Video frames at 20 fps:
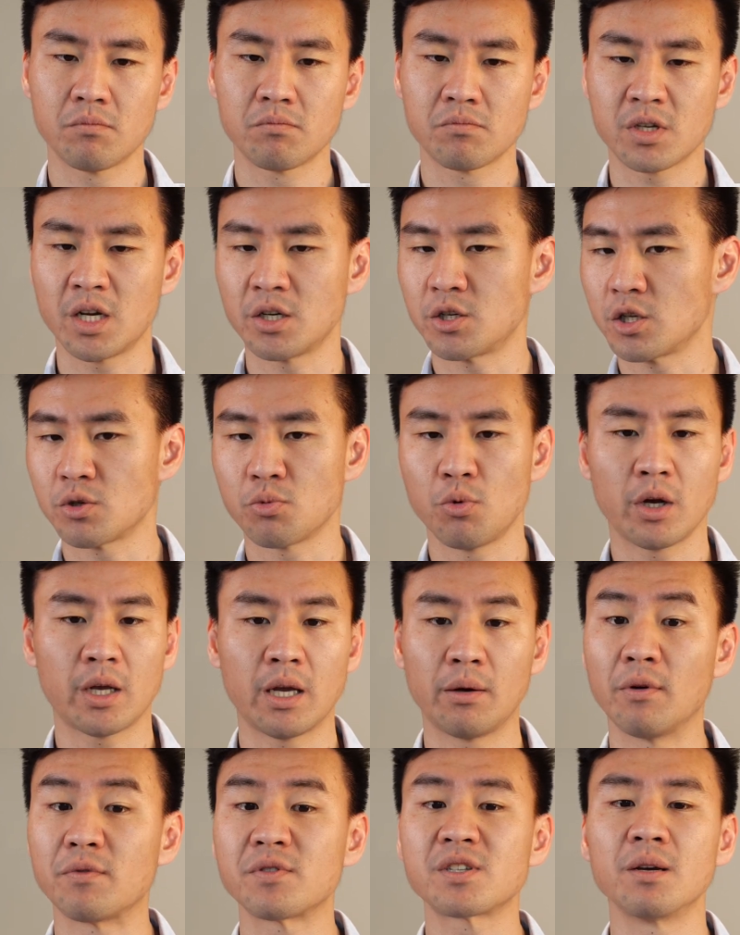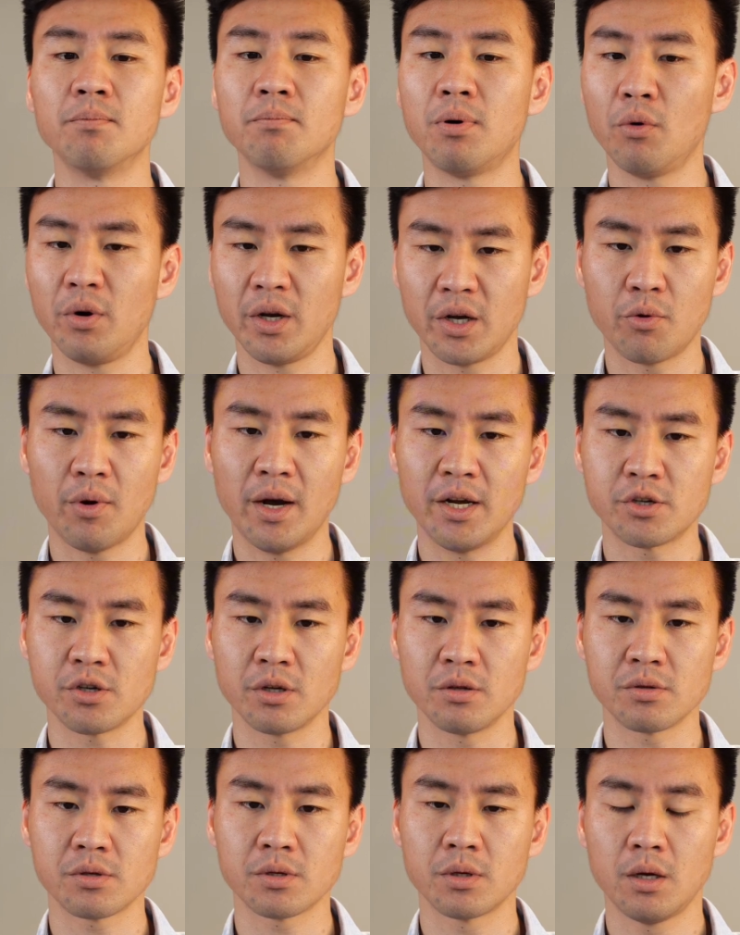such as working with simple
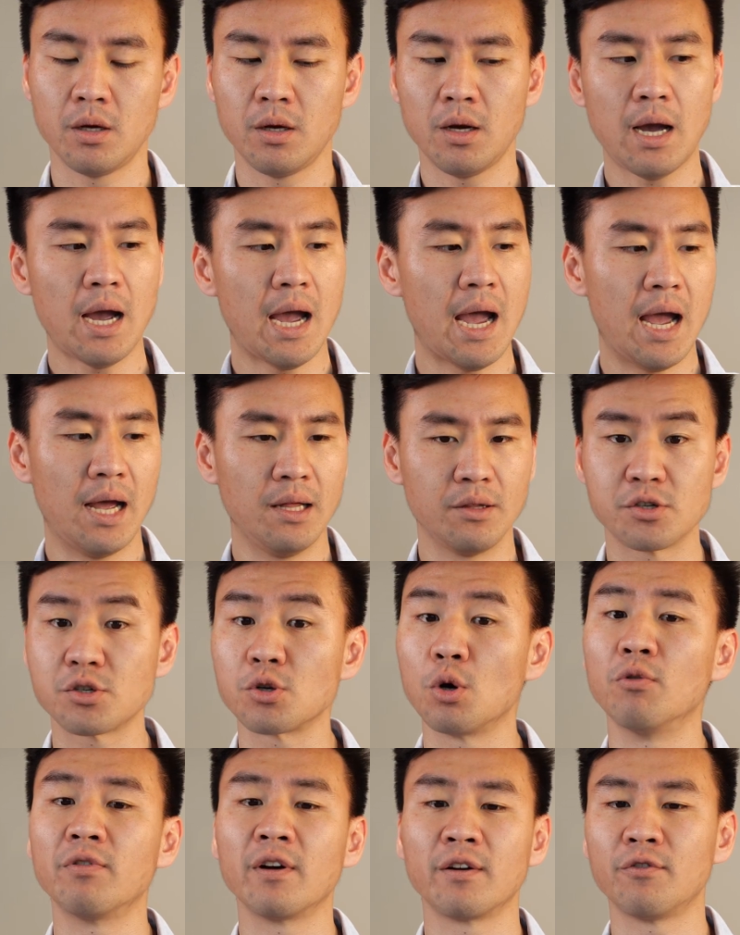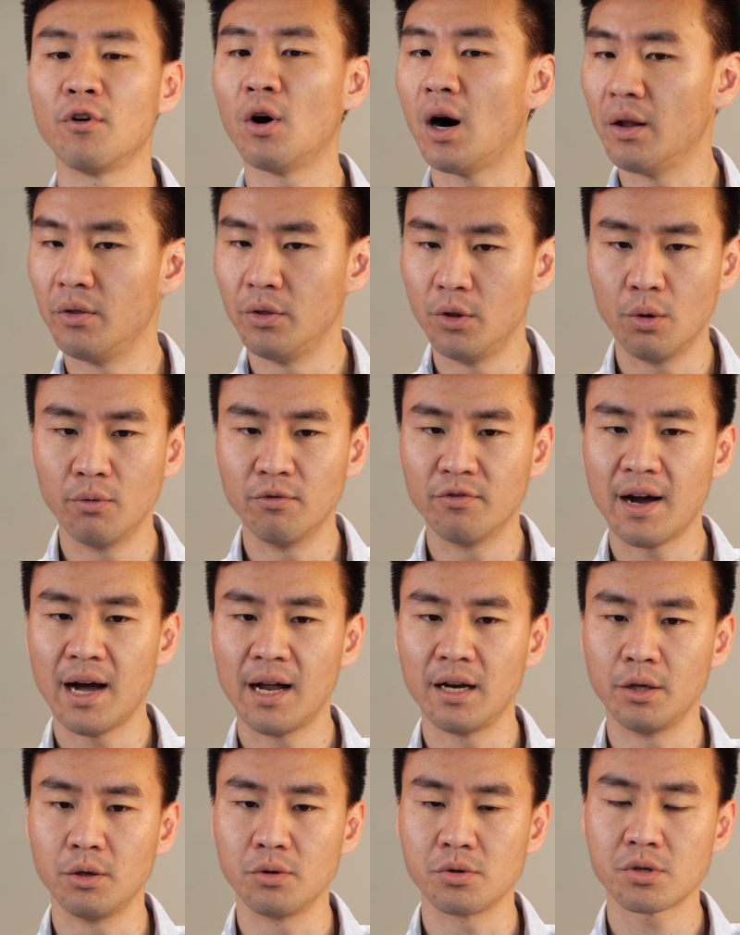equations and solving for unknown
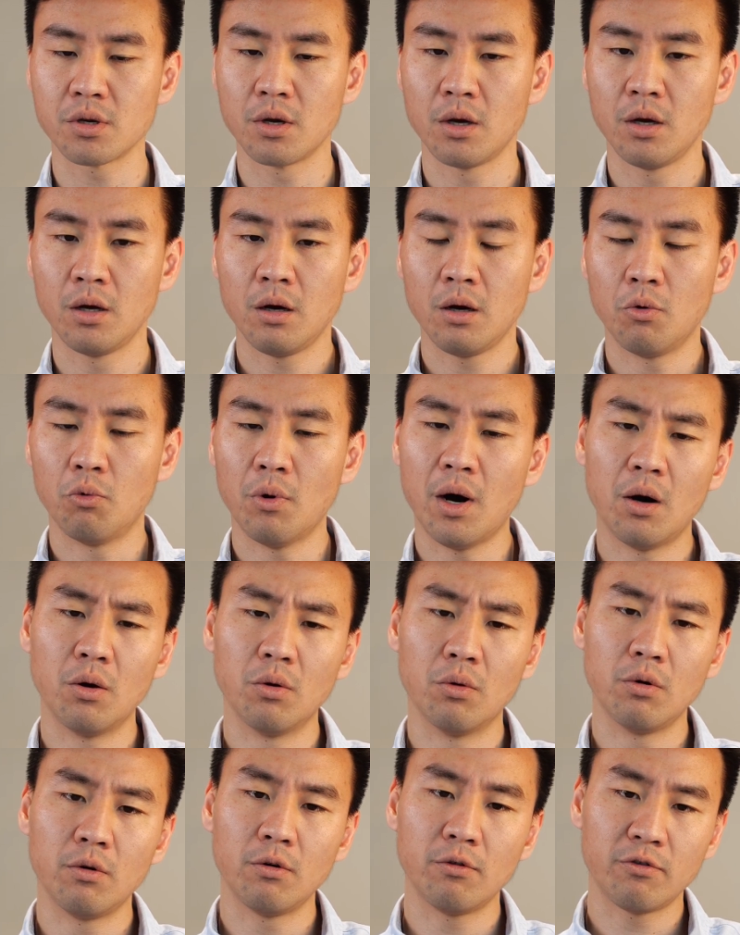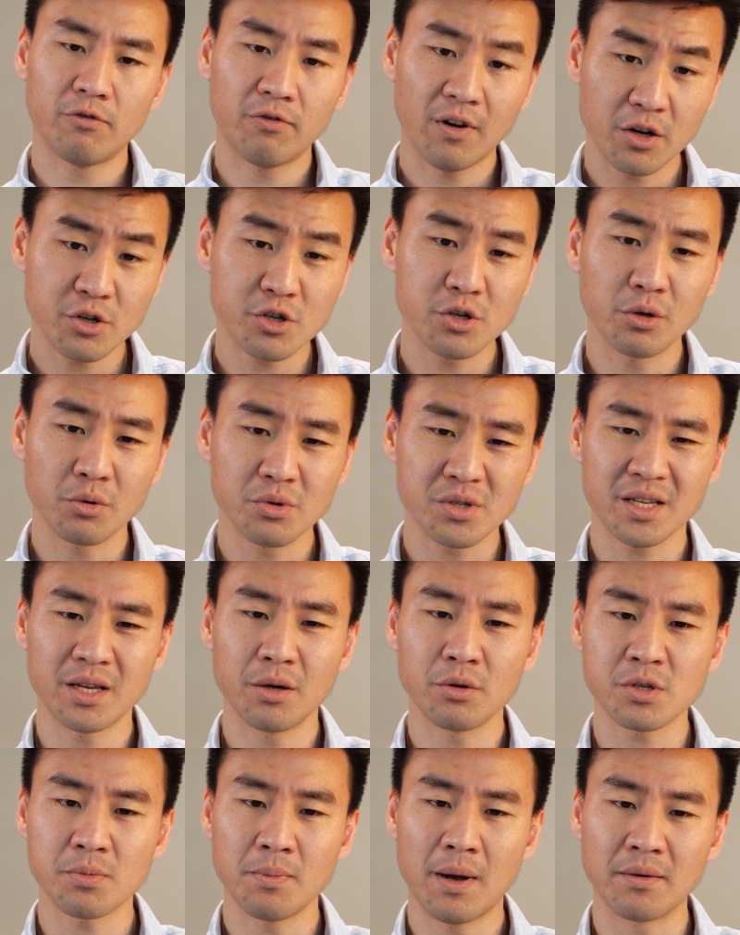values. While functional
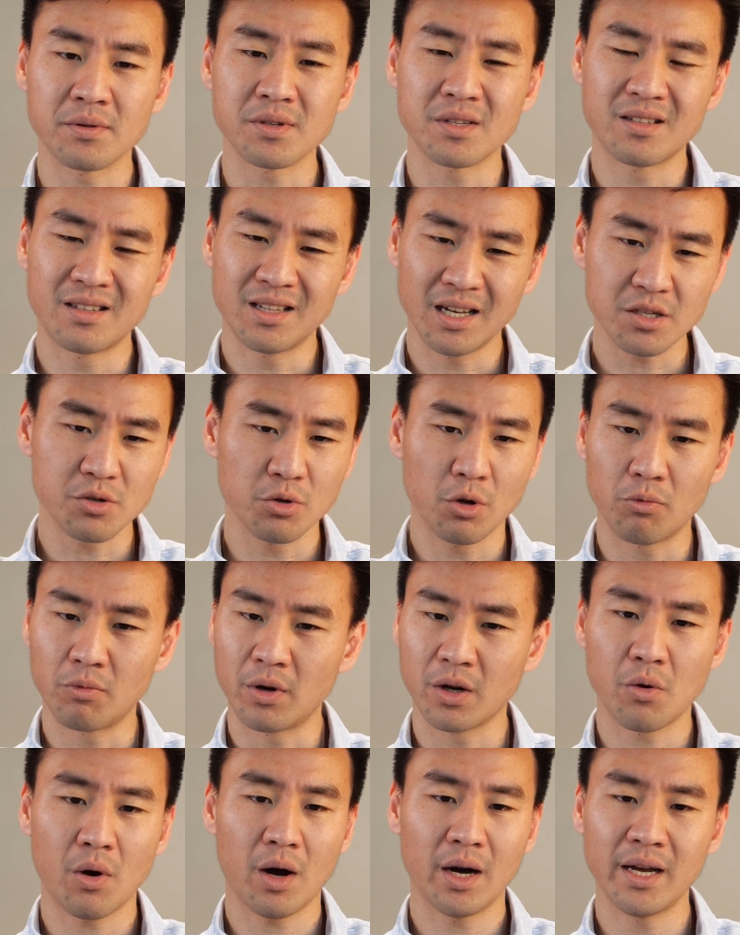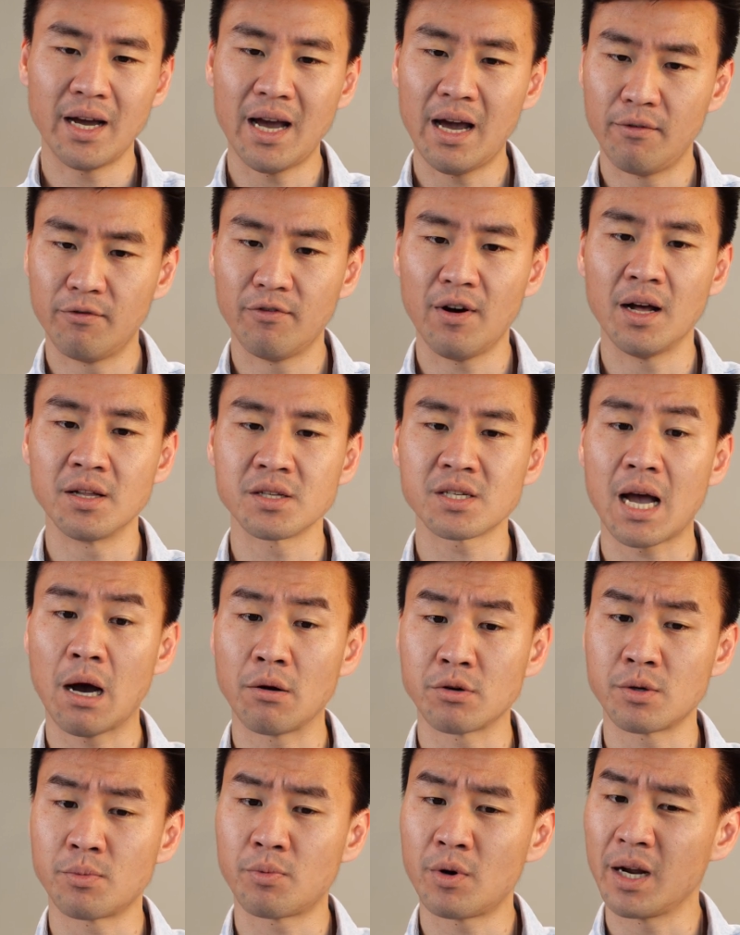skills maths does not require advanced
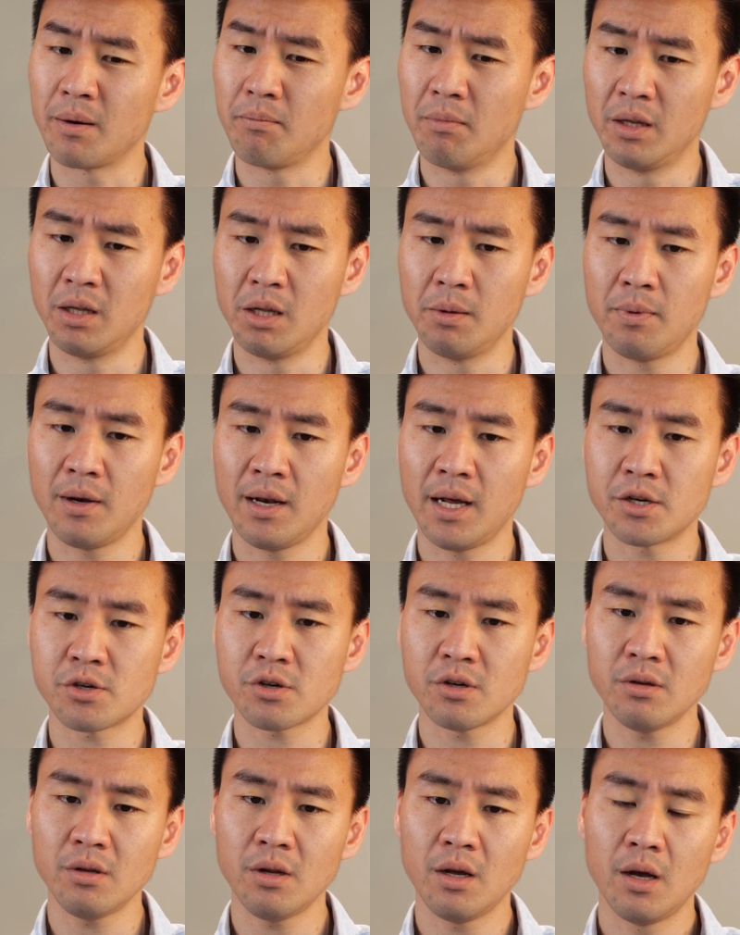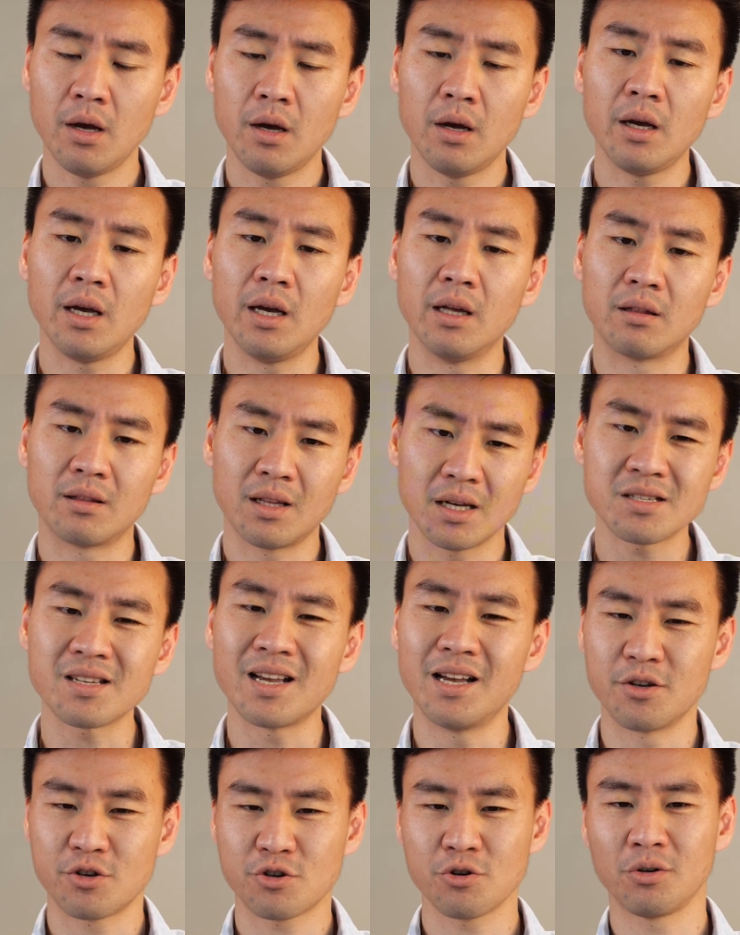algebraic manipulation, it does
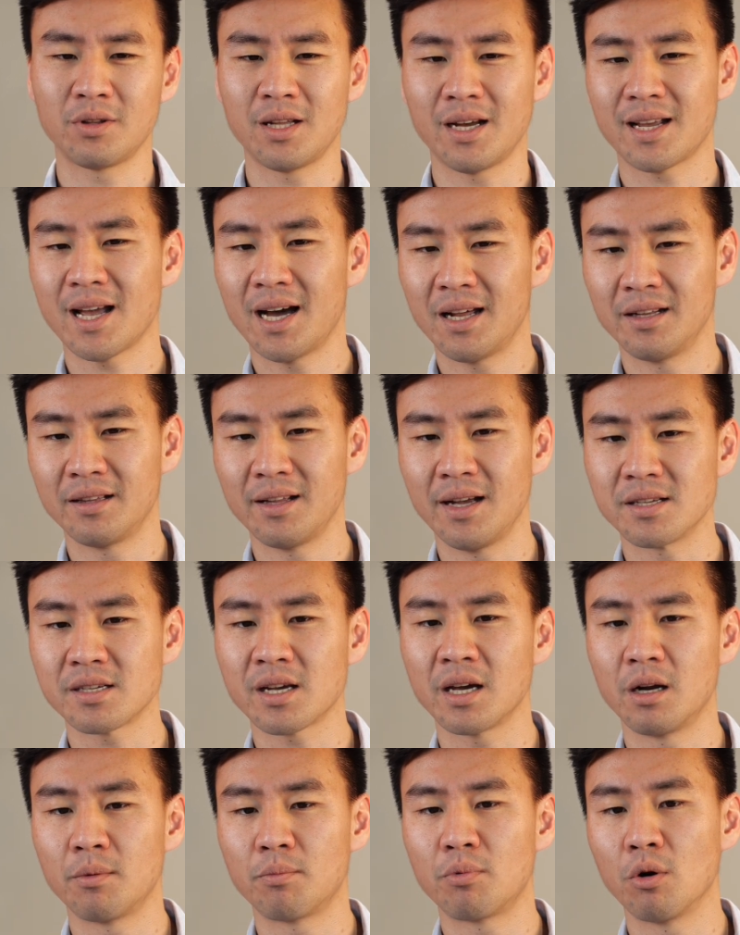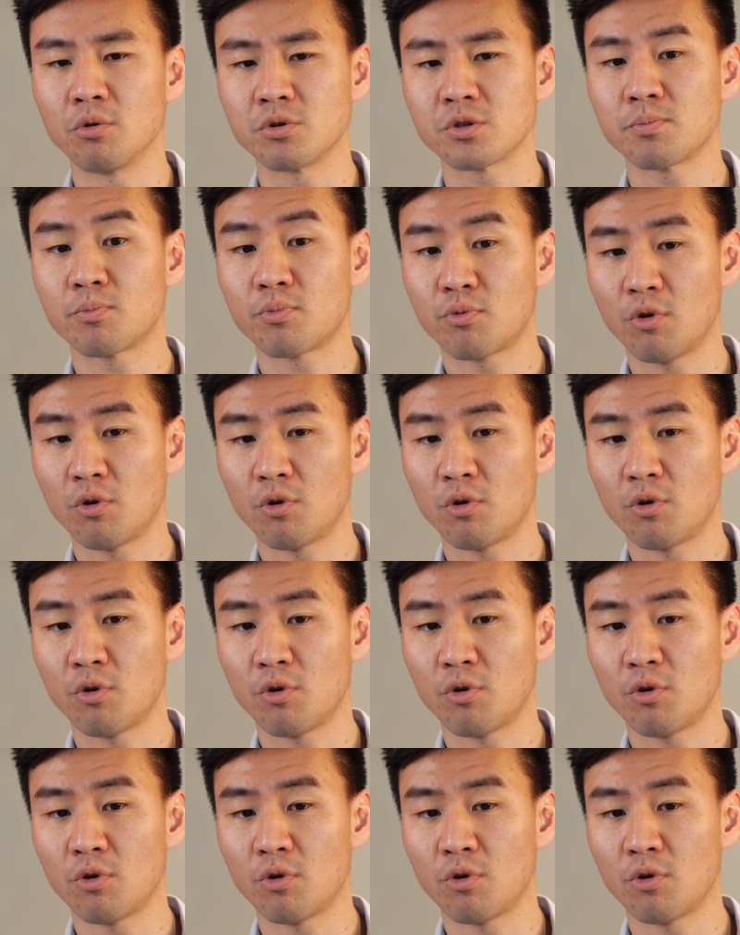ensure that candidates can approach